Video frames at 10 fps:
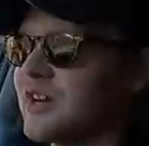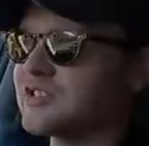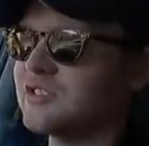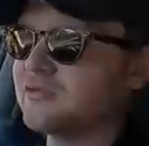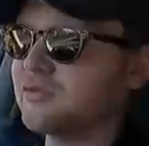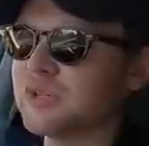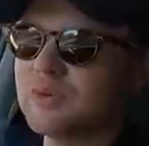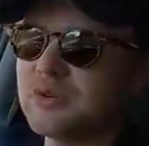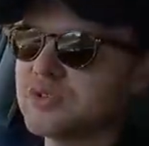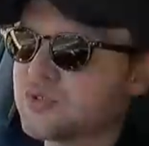are actually really
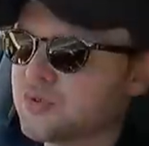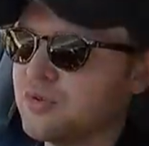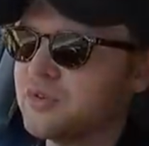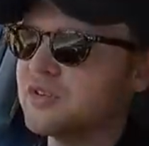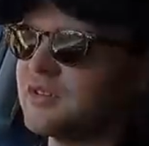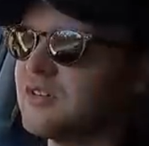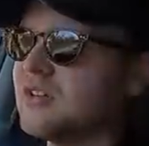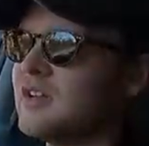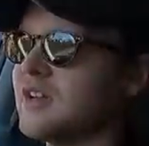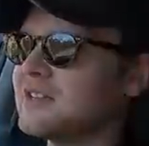well tuned. And
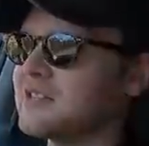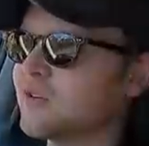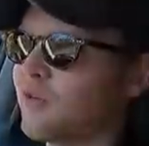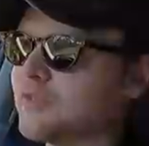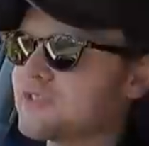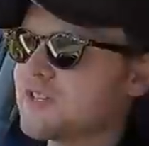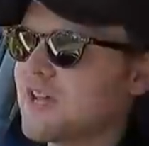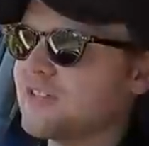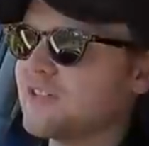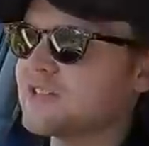as I often
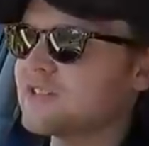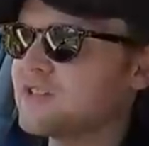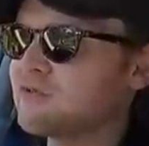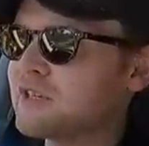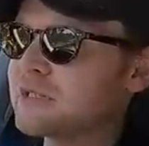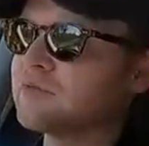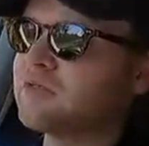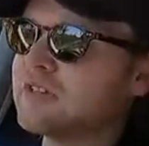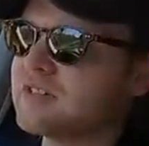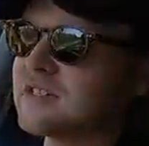say, there's a difference
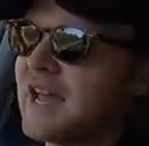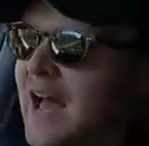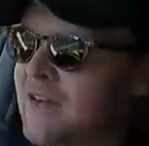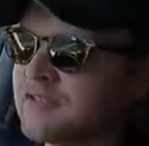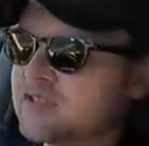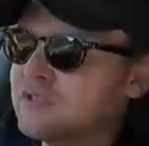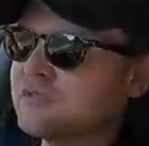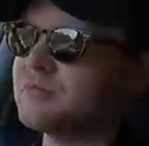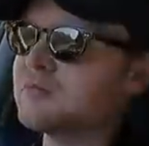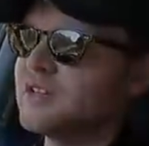between just having
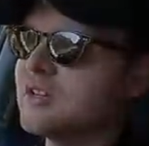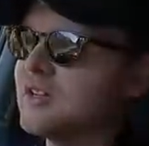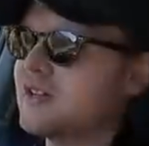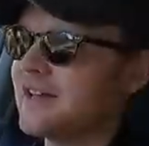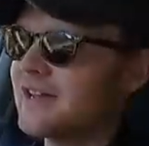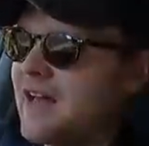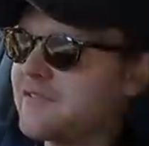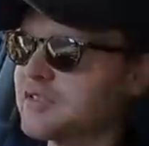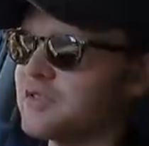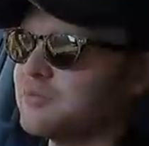them and
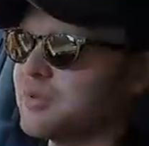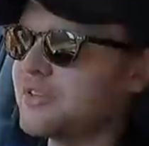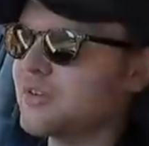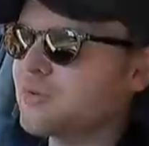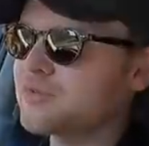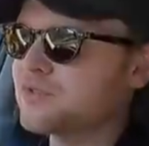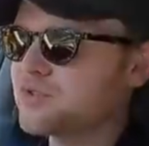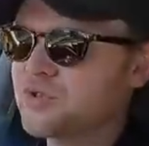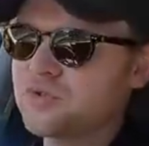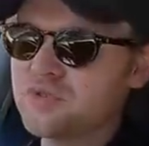having them, but they're also
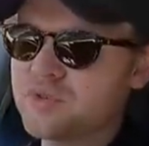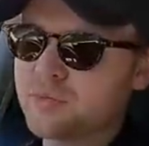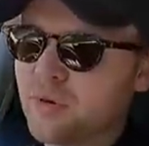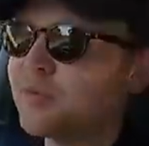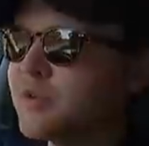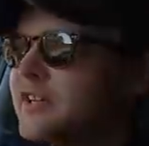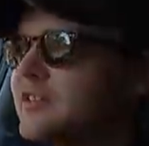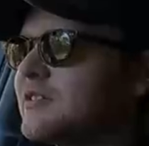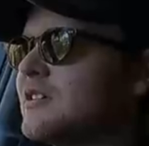tuned properly.